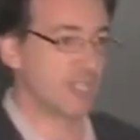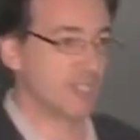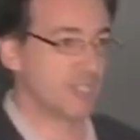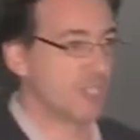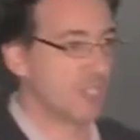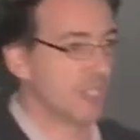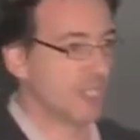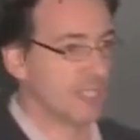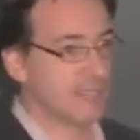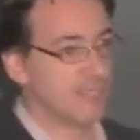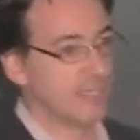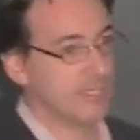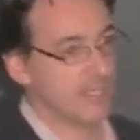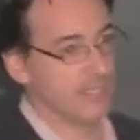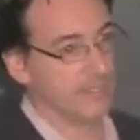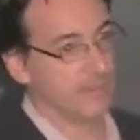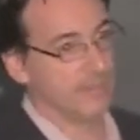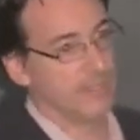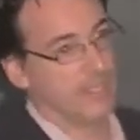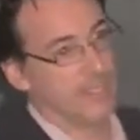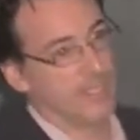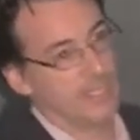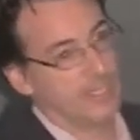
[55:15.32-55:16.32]
about
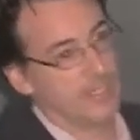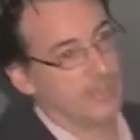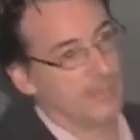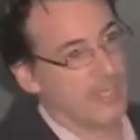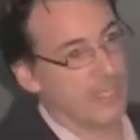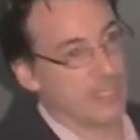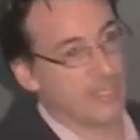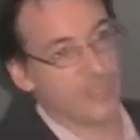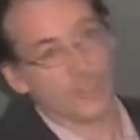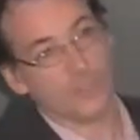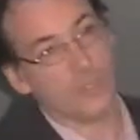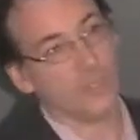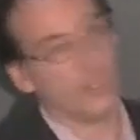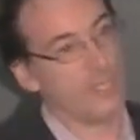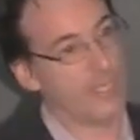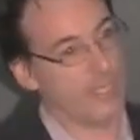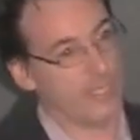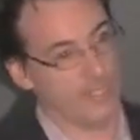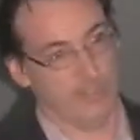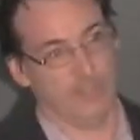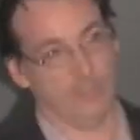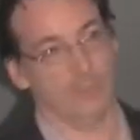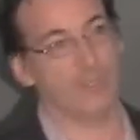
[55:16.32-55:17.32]
energetics and the
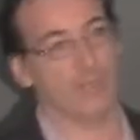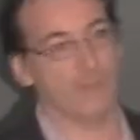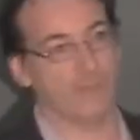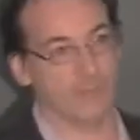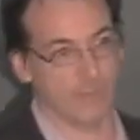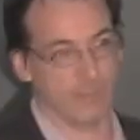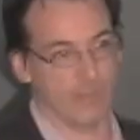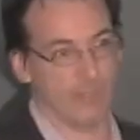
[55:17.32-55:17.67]
agility,